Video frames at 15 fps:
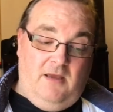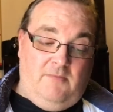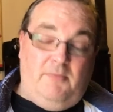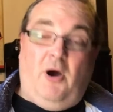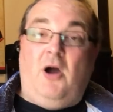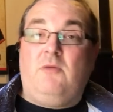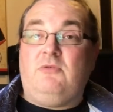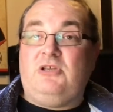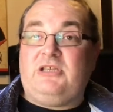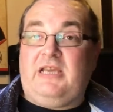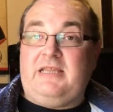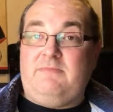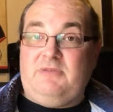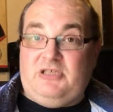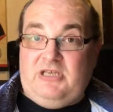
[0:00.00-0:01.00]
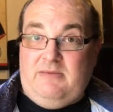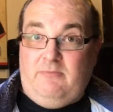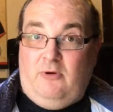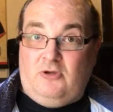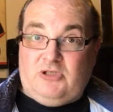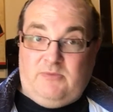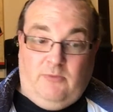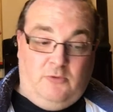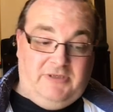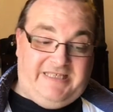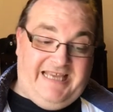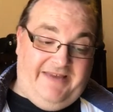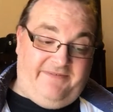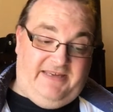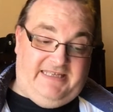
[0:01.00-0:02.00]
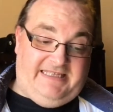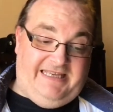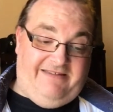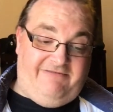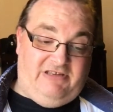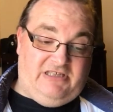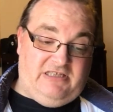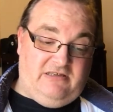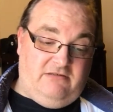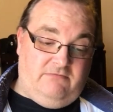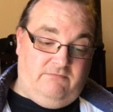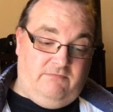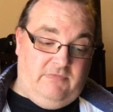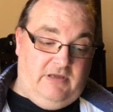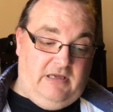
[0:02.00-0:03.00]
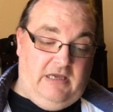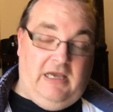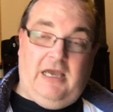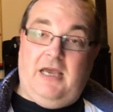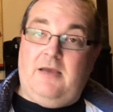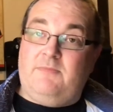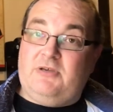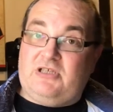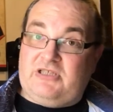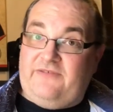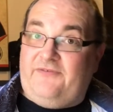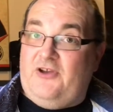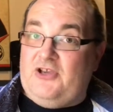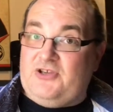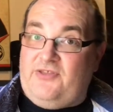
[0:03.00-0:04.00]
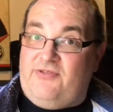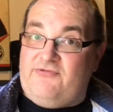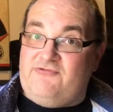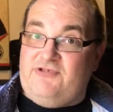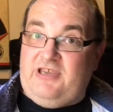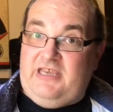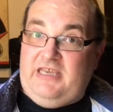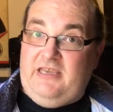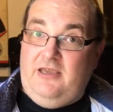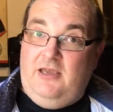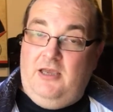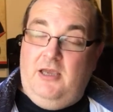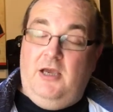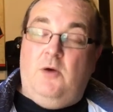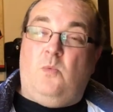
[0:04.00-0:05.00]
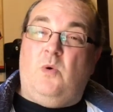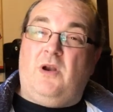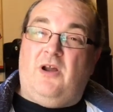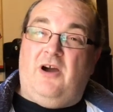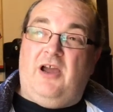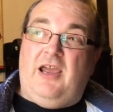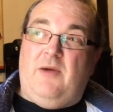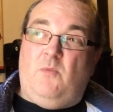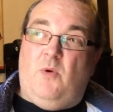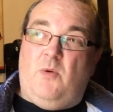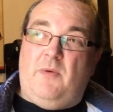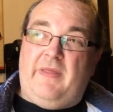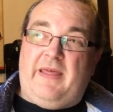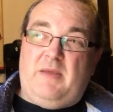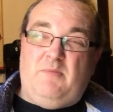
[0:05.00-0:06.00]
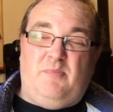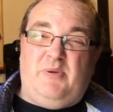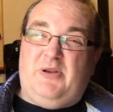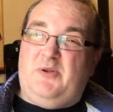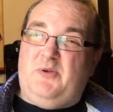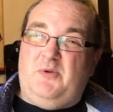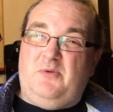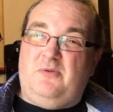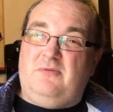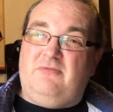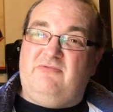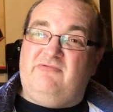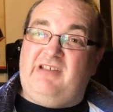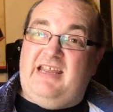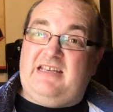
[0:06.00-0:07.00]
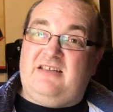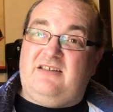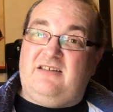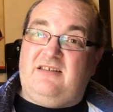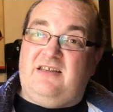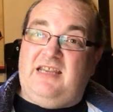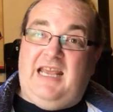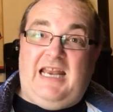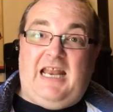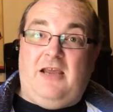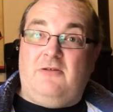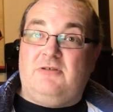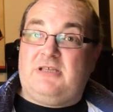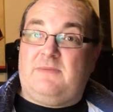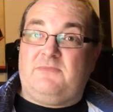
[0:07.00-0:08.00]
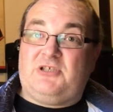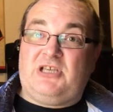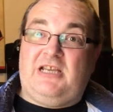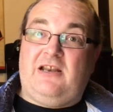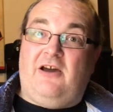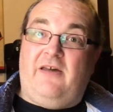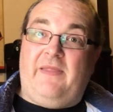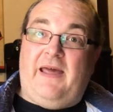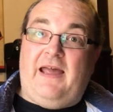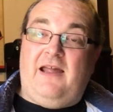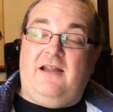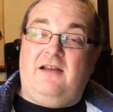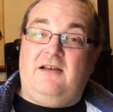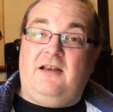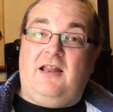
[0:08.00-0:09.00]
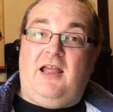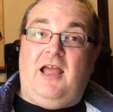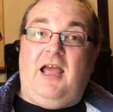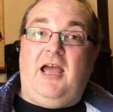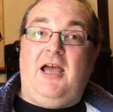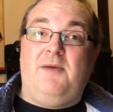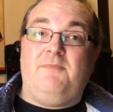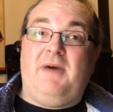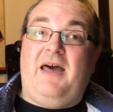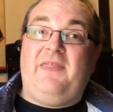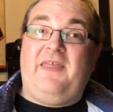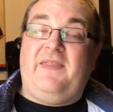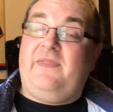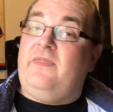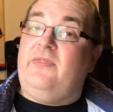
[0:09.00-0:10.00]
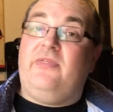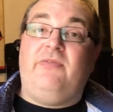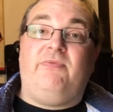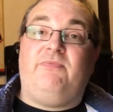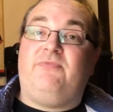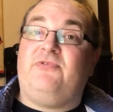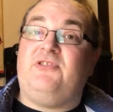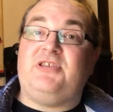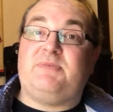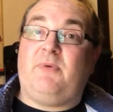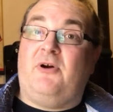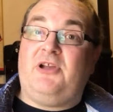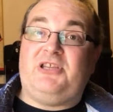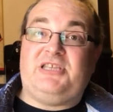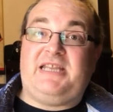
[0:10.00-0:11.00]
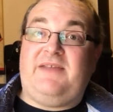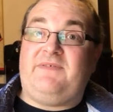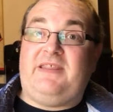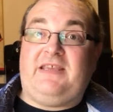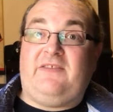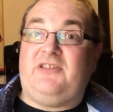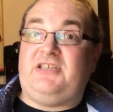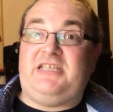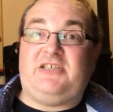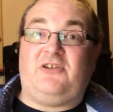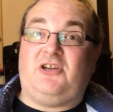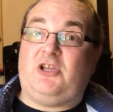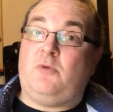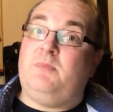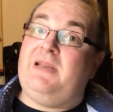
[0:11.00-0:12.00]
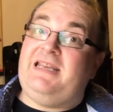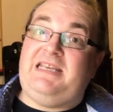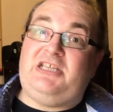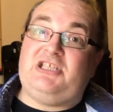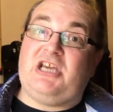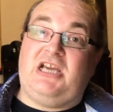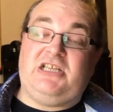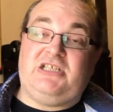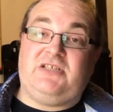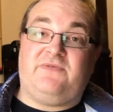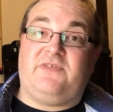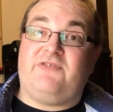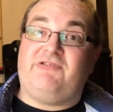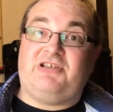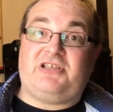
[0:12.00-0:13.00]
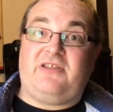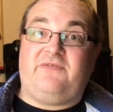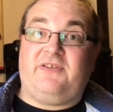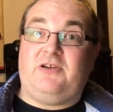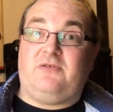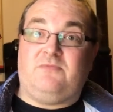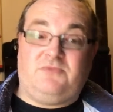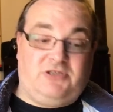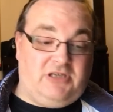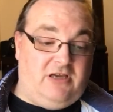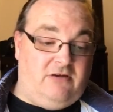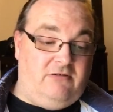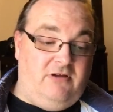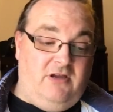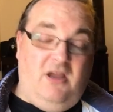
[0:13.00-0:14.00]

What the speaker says: But I would say the Mission Impossible Zavi series, because the first three were like, what were they, blue, red and yellow, some shit like that. And then the spines and everything and the design completely changed for the rest of the film. So